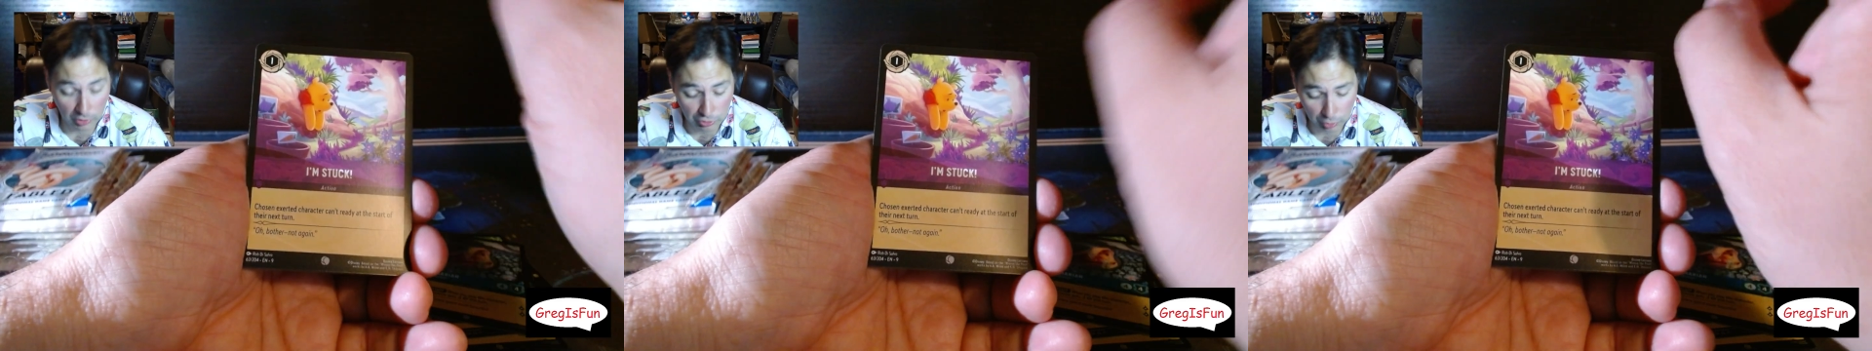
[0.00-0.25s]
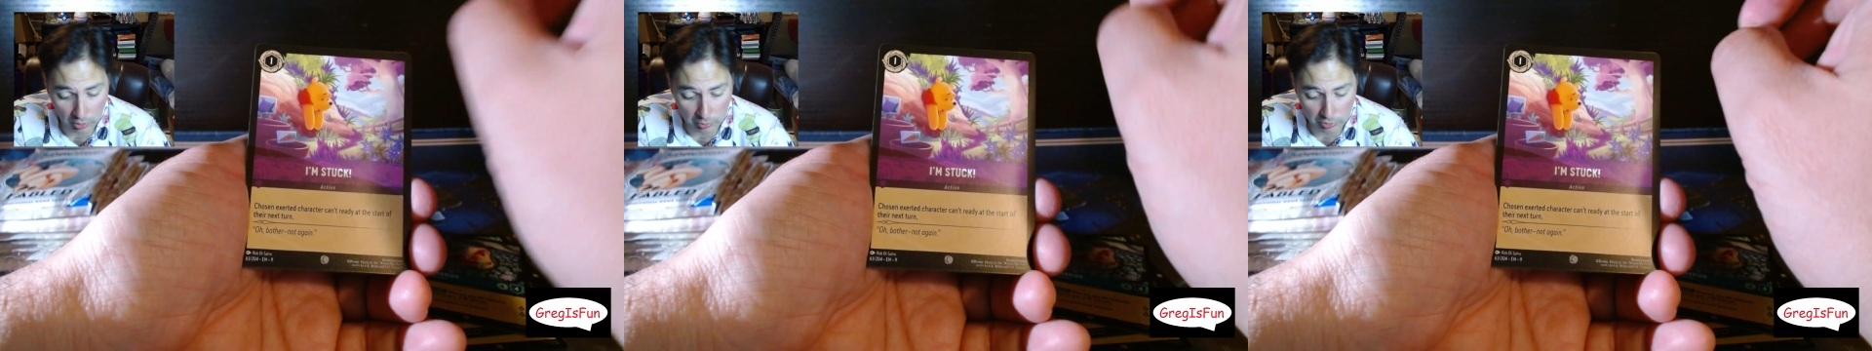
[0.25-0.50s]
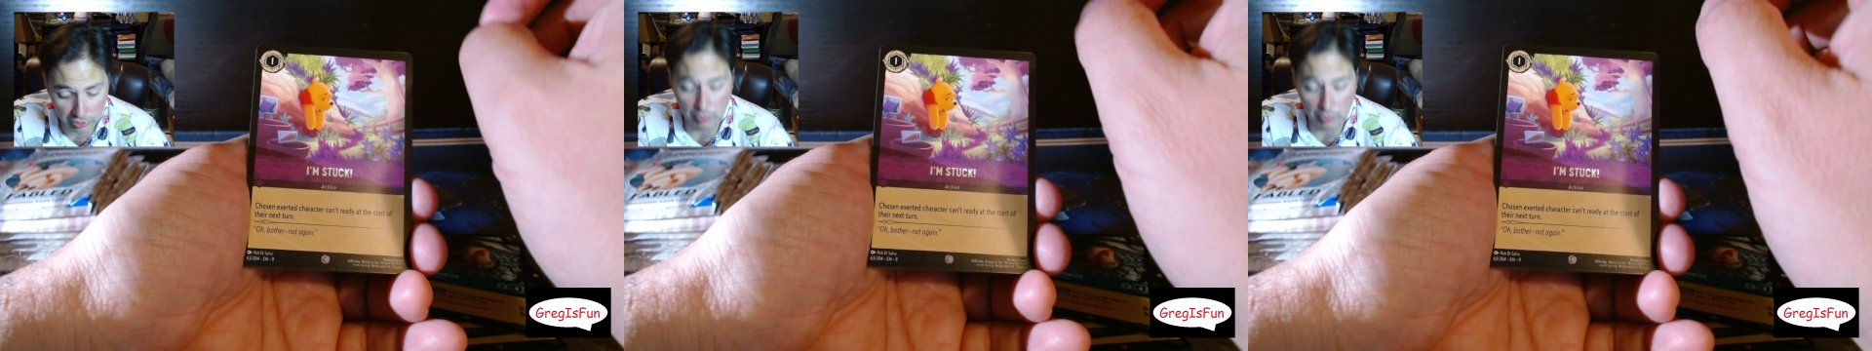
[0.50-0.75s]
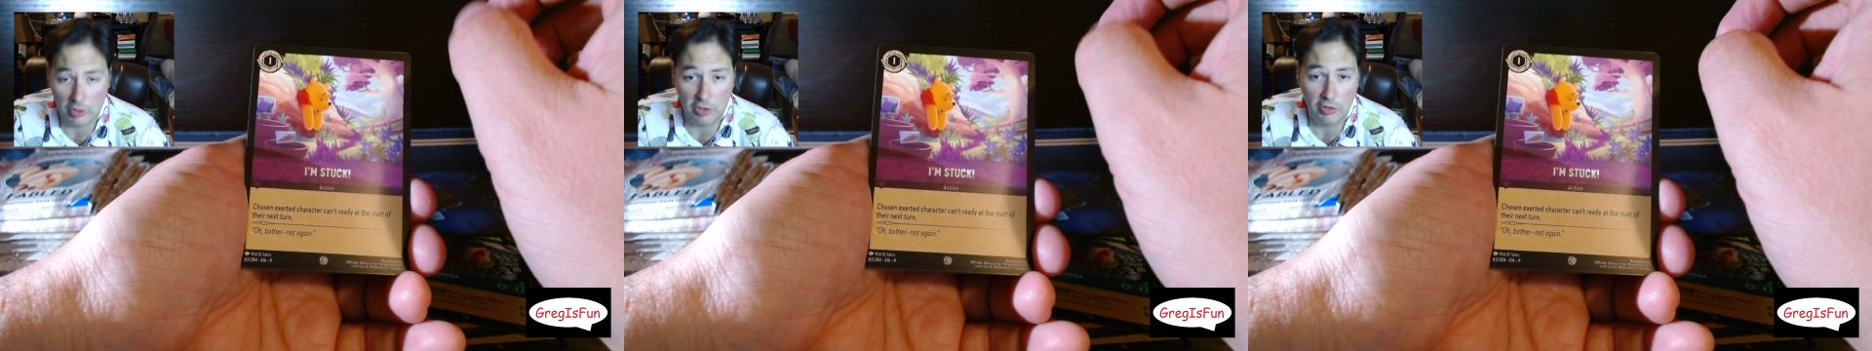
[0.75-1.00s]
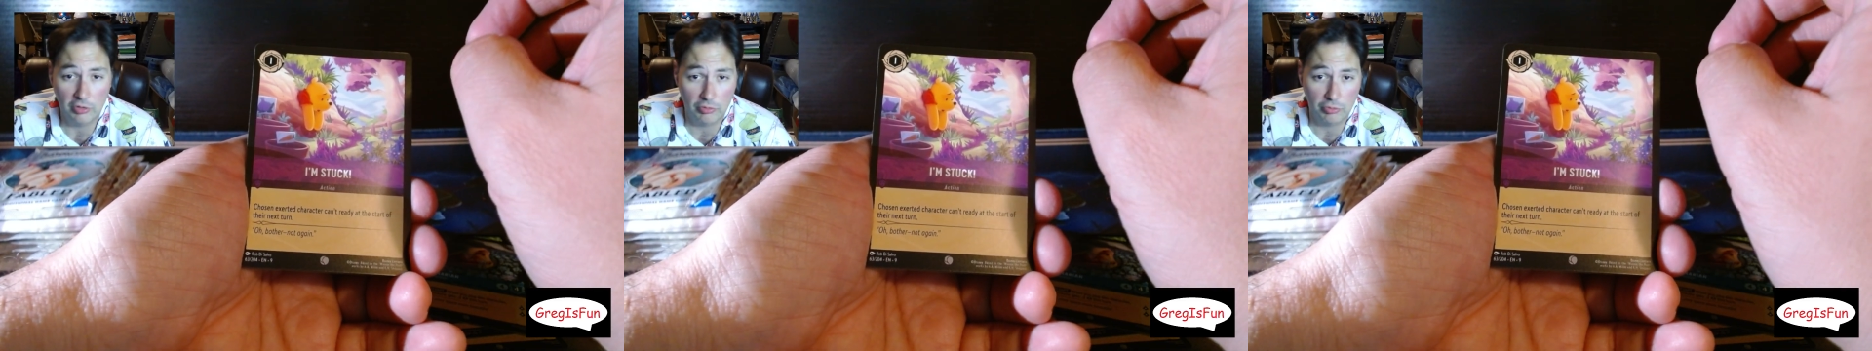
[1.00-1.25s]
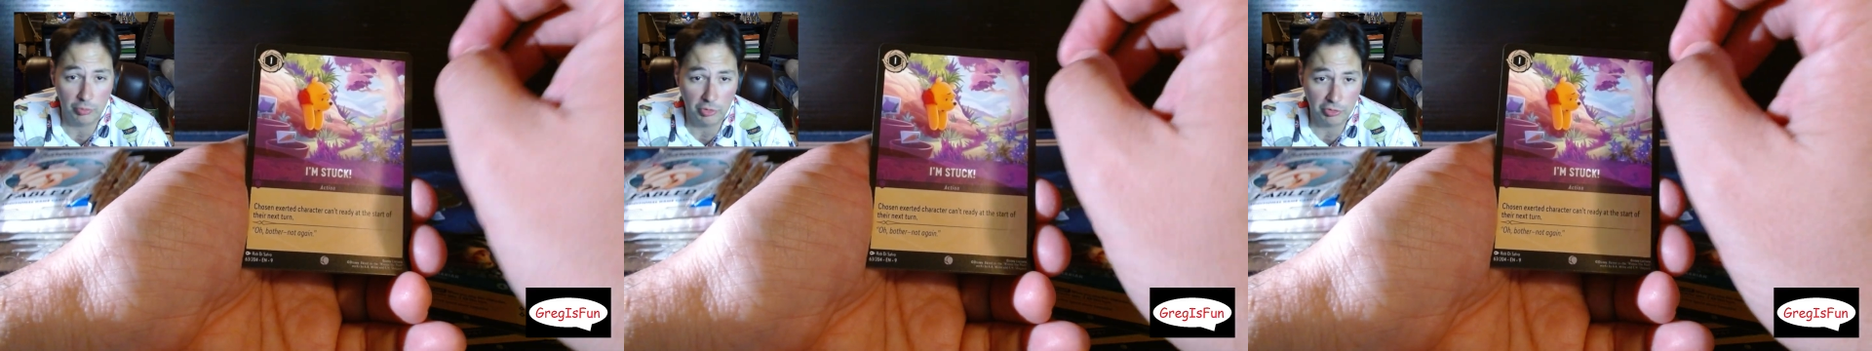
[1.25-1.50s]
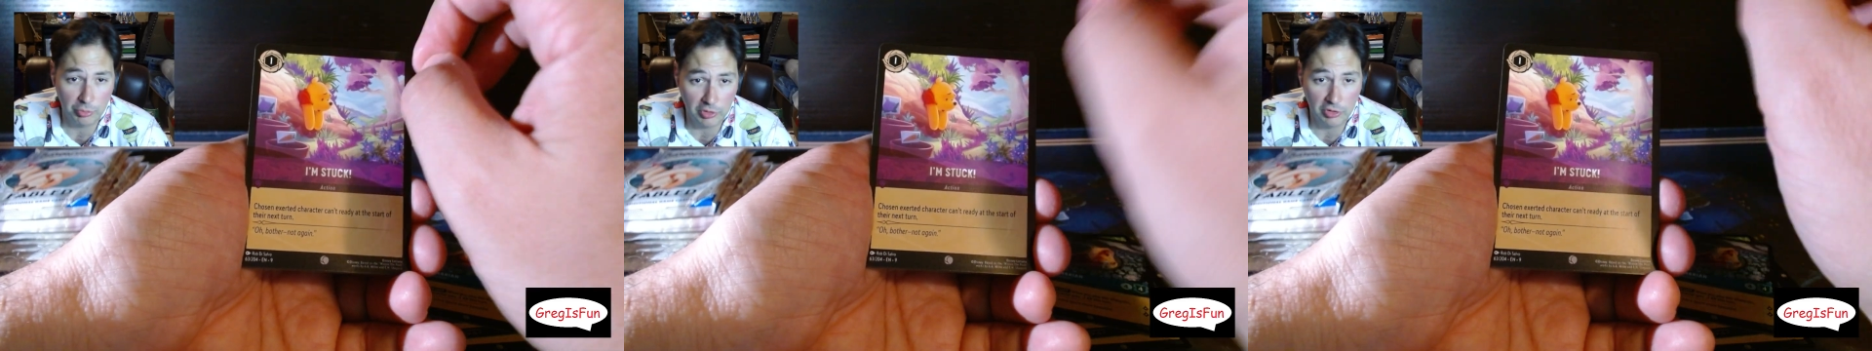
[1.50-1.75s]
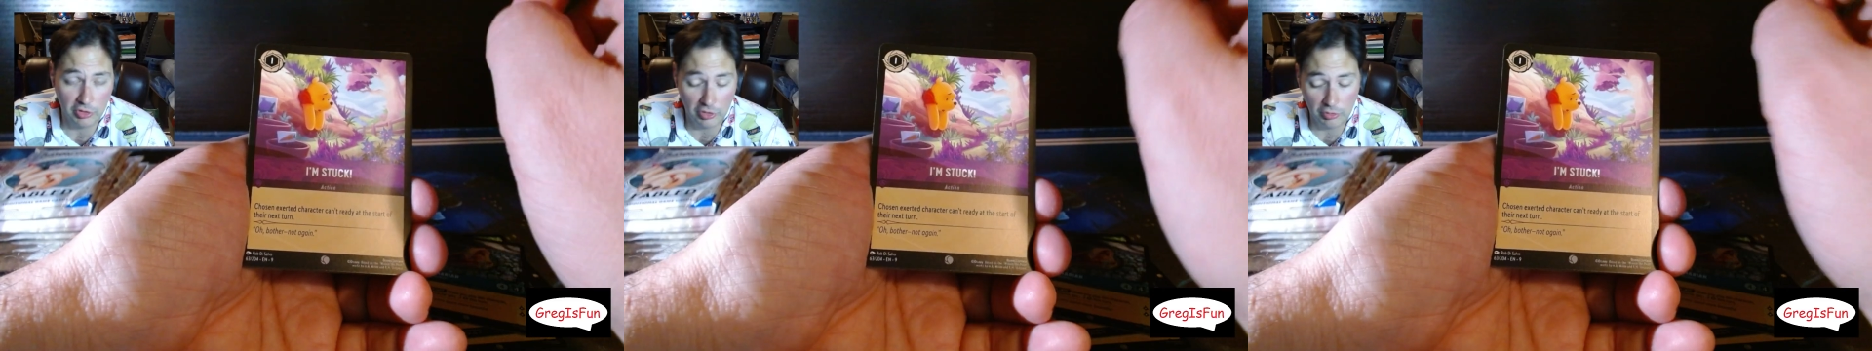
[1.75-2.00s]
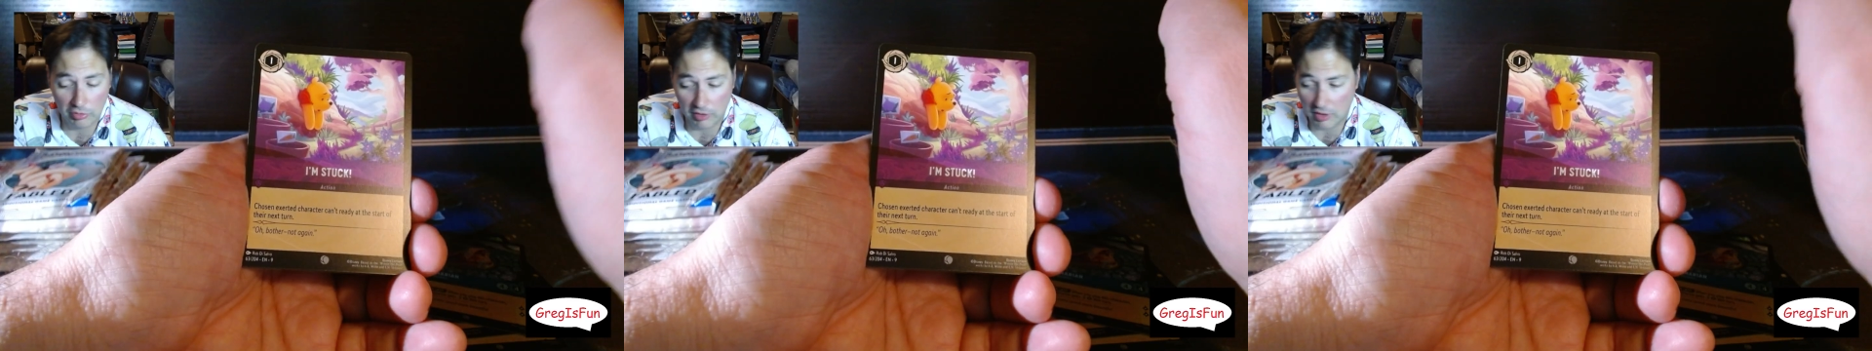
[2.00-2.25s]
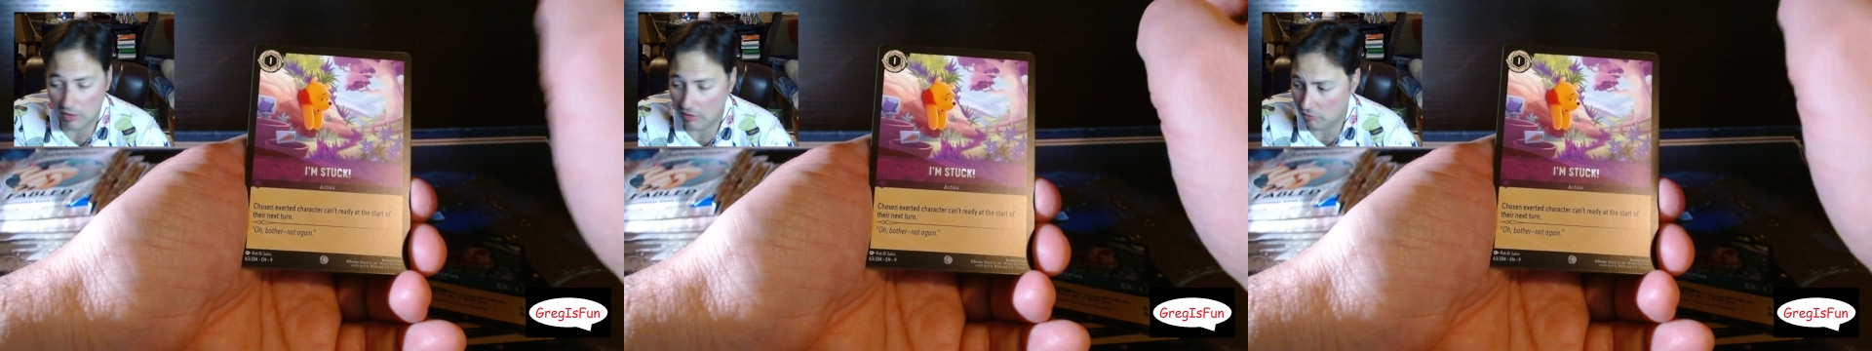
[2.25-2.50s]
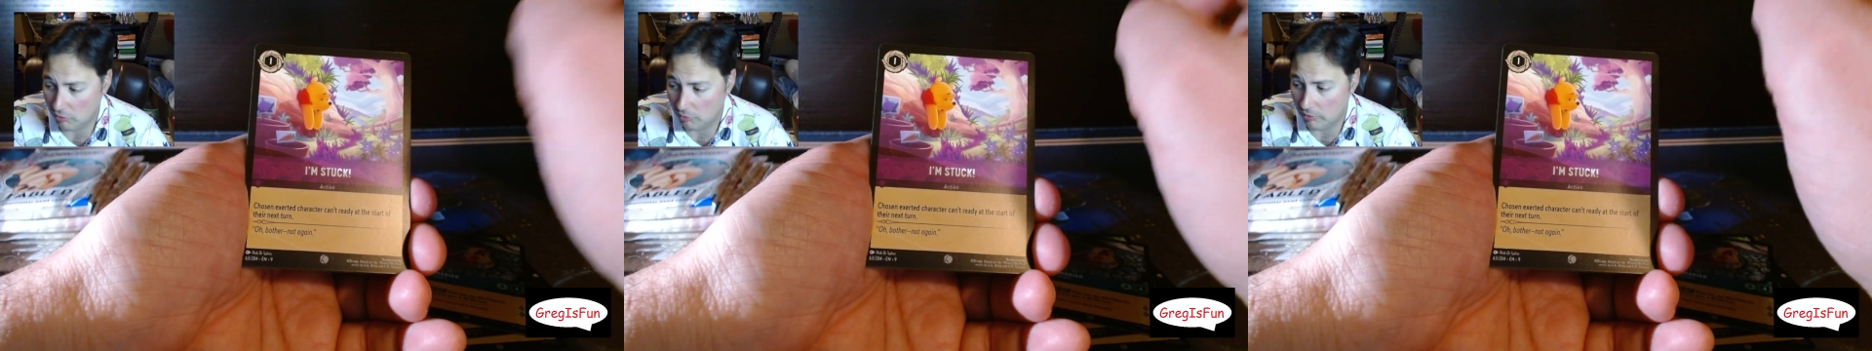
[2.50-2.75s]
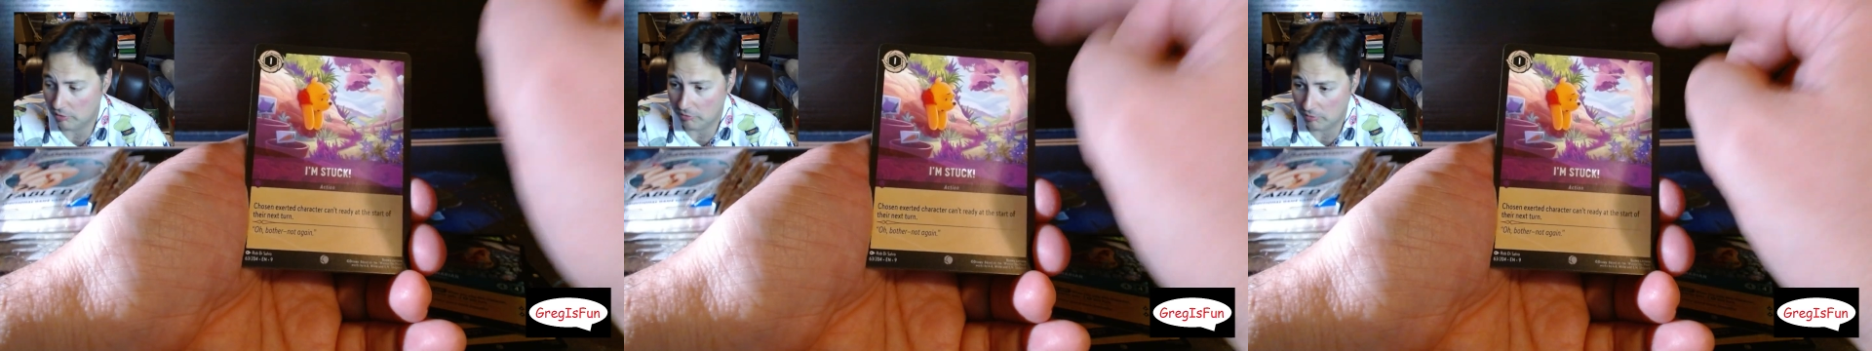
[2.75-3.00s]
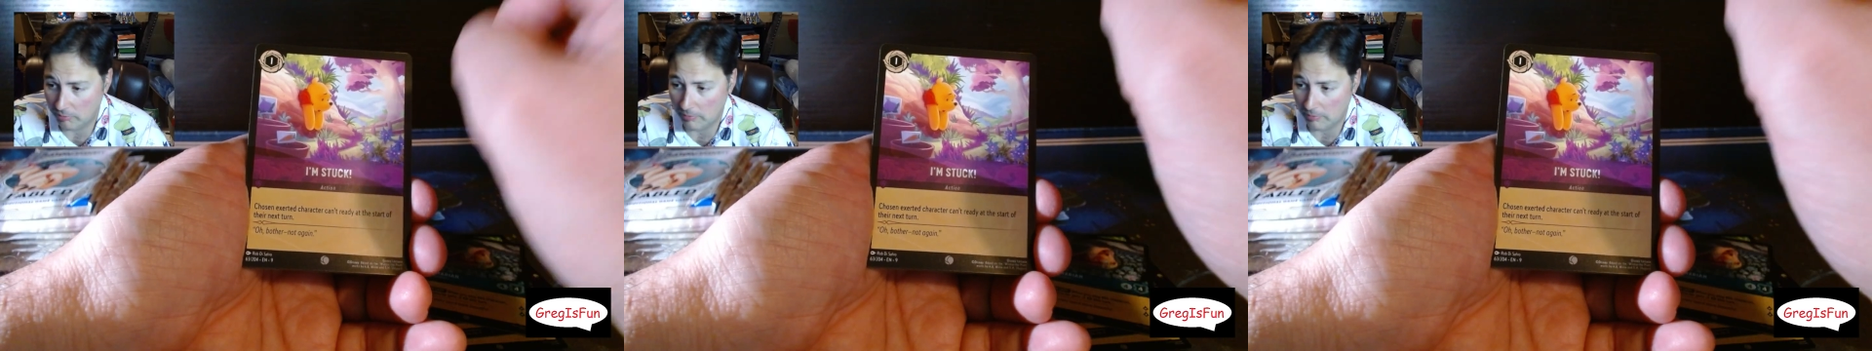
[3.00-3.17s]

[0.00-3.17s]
one would you want to use? Which one do you think is going to